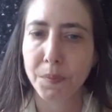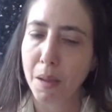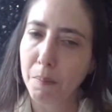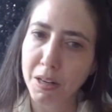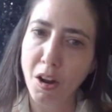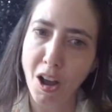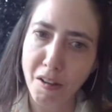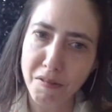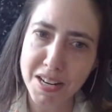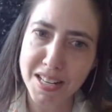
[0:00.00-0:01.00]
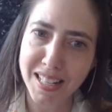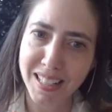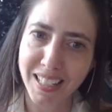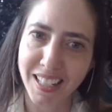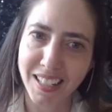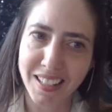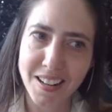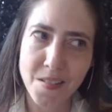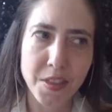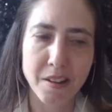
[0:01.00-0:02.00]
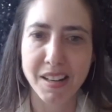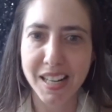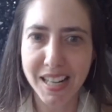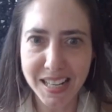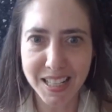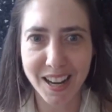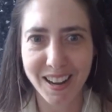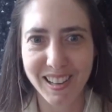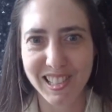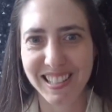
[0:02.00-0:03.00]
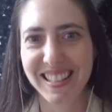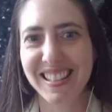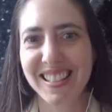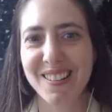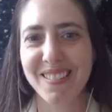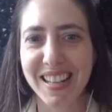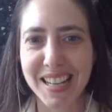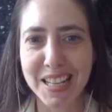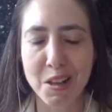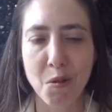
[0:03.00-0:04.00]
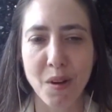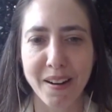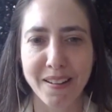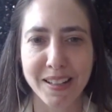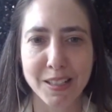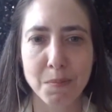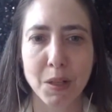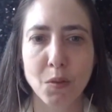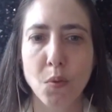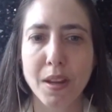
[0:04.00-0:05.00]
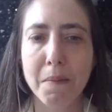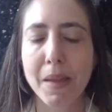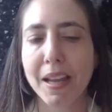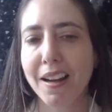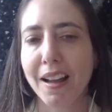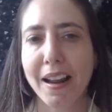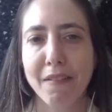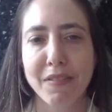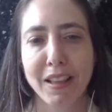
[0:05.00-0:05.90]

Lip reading: But obviously, there is consciousness, there is awareness, but we may not have the